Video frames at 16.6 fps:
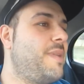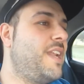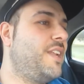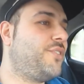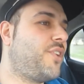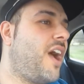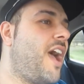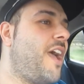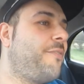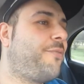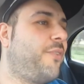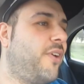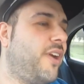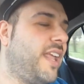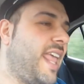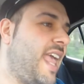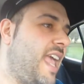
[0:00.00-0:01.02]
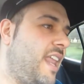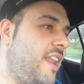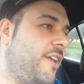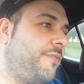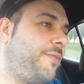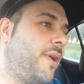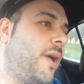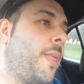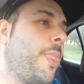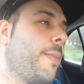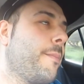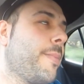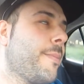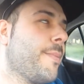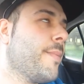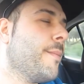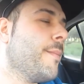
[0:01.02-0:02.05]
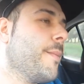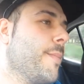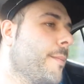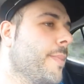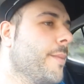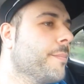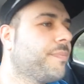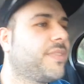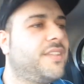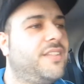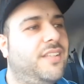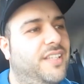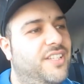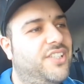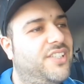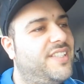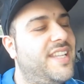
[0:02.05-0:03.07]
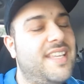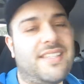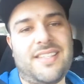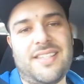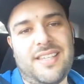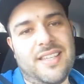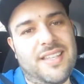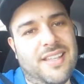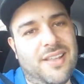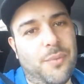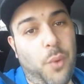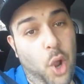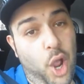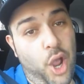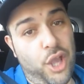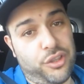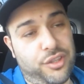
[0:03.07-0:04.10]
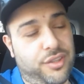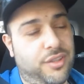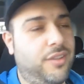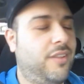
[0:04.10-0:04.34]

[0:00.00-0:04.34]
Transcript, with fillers: minute drive for a can of deliciousness? Worth.